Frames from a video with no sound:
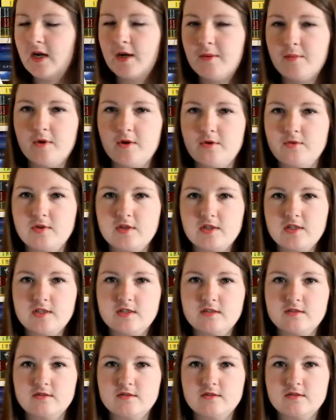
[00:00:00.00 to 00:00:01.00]
I'm not really
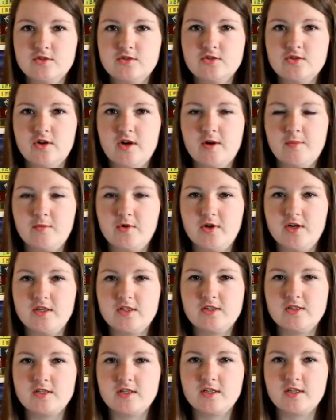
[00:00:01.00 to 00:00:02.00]
sure I'm ready
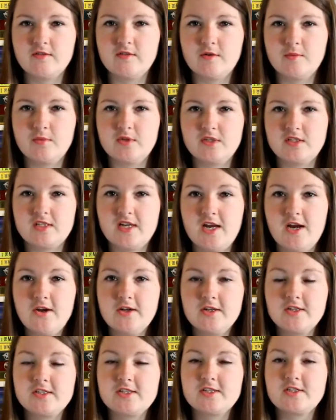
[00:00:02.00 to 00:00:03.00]
to give up these
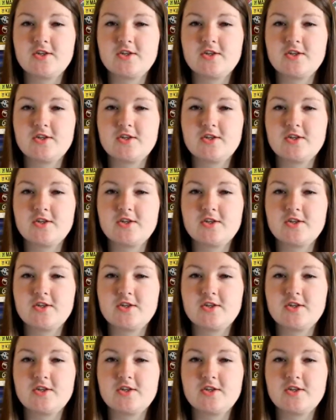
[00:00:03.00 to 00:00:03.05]
characters,